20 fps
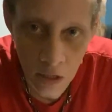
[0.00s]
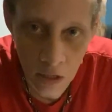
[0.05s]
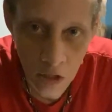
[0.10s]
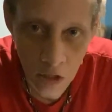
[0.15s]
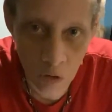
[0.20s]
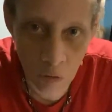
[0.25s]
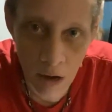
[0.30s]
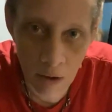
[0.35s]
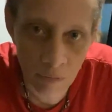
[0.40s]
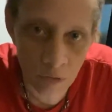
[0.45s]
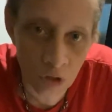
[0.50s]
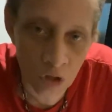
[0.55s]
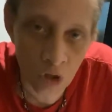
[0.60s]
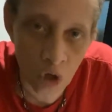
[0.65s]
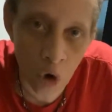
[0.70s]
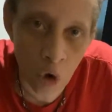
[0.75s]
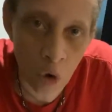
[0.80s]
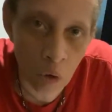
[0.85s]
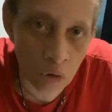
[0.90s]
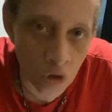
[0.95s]
You have
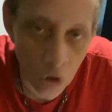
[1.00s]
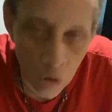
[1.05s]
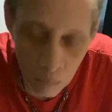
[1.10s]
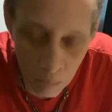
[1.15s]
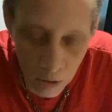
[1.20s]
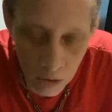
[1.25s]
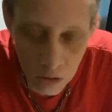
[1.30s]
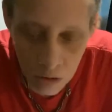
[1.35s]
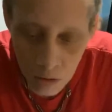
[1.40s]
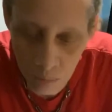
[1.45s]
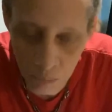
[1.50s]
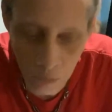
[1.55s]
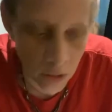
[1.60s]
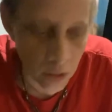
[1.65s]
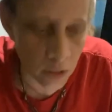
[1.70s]
so much to bring